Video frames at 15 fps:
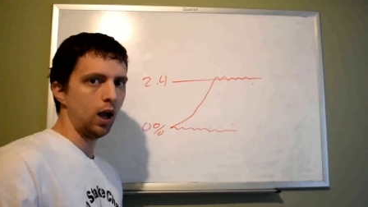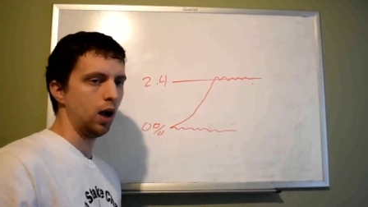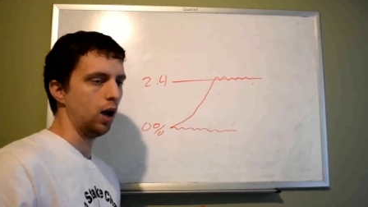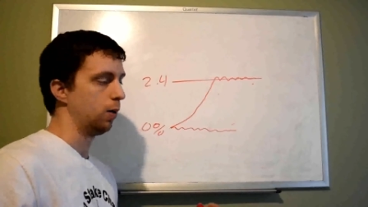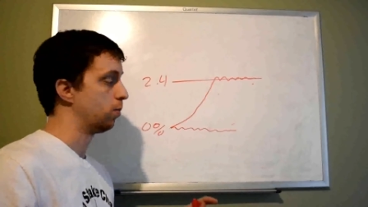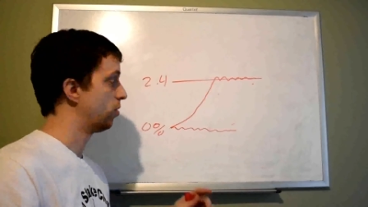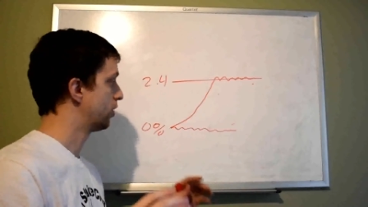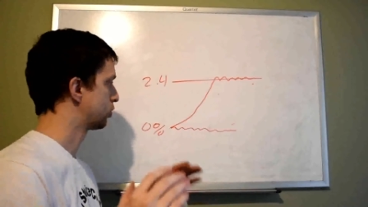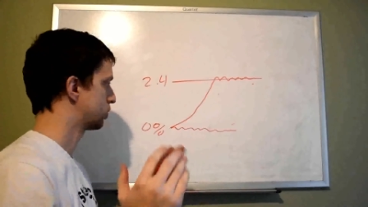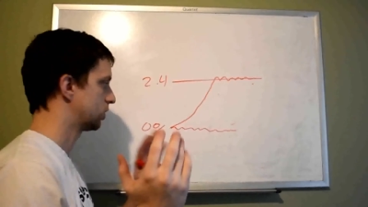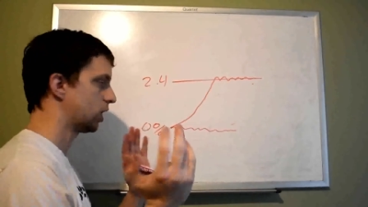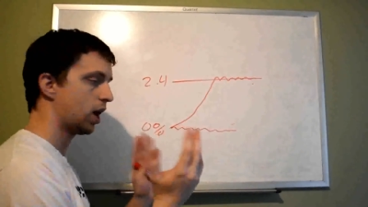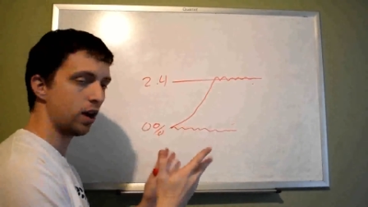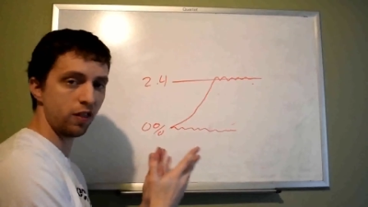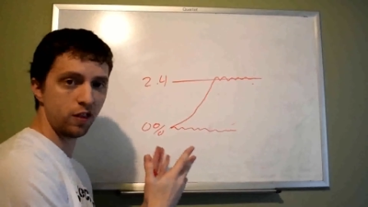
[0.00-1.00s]
There's
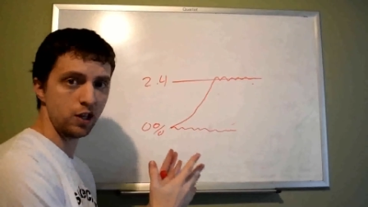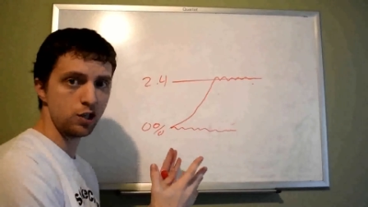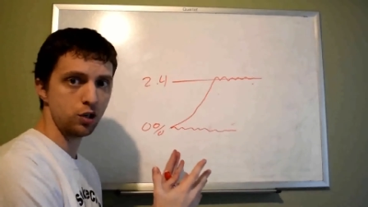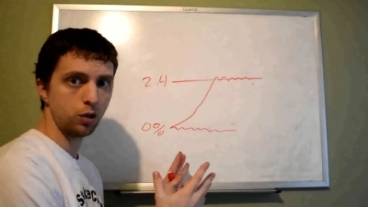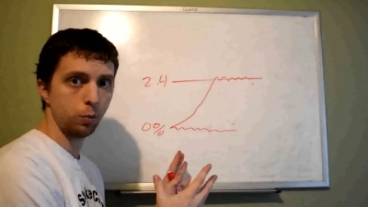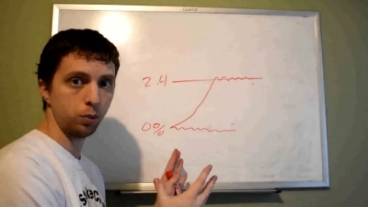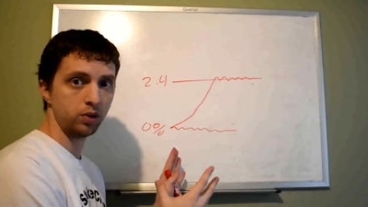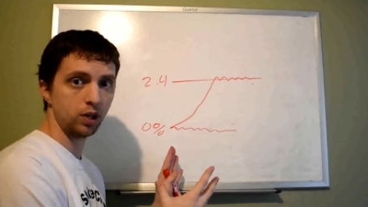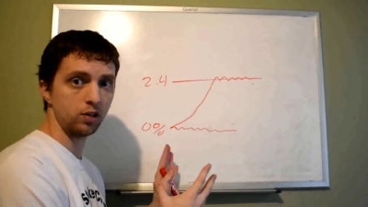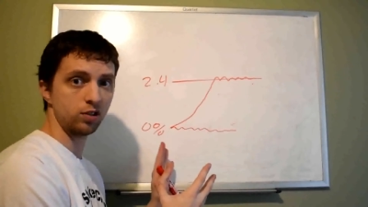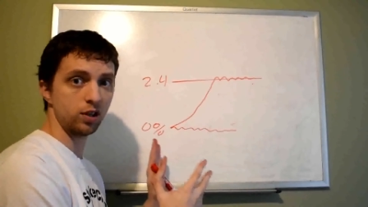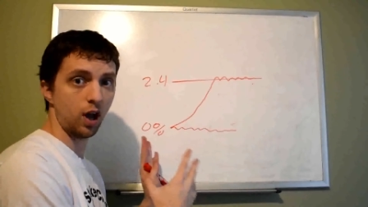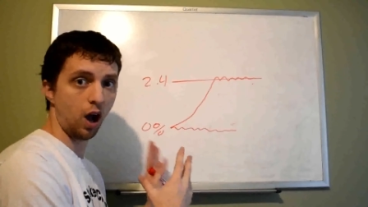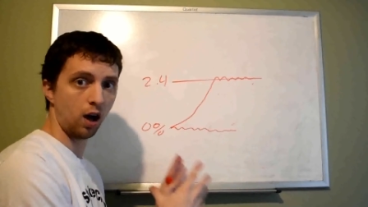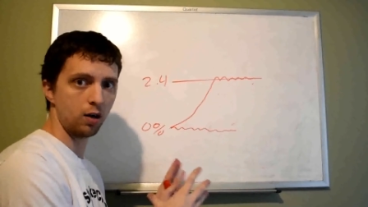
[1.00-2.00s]
a lot of things you can
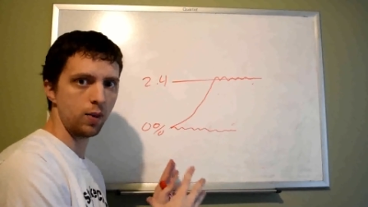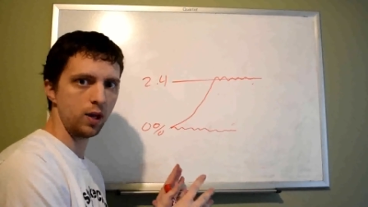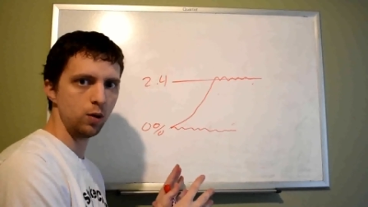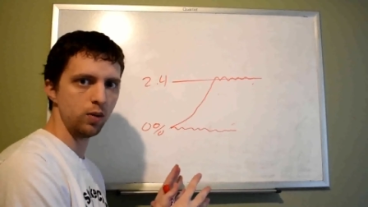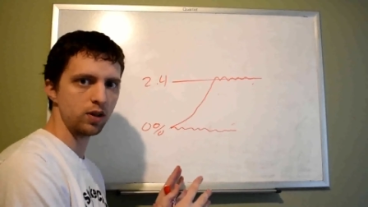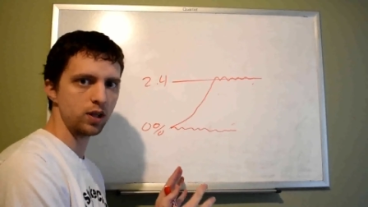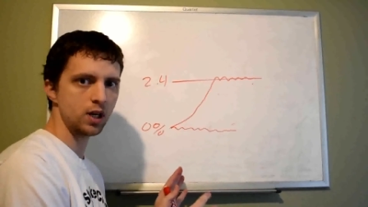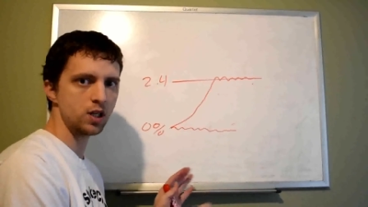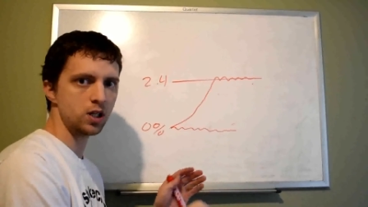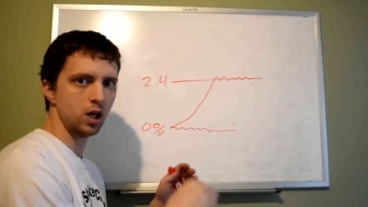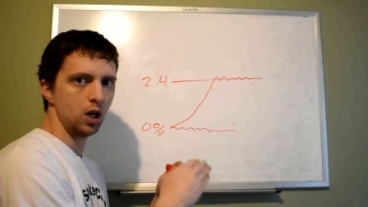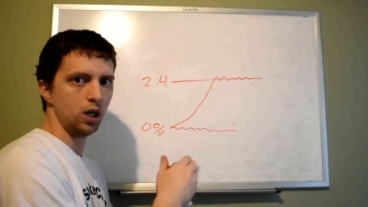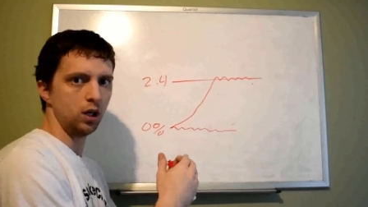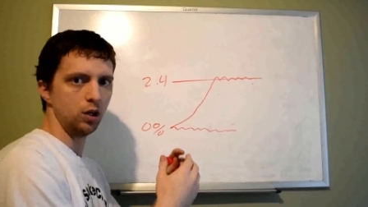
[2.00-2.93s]
potentially automate with this.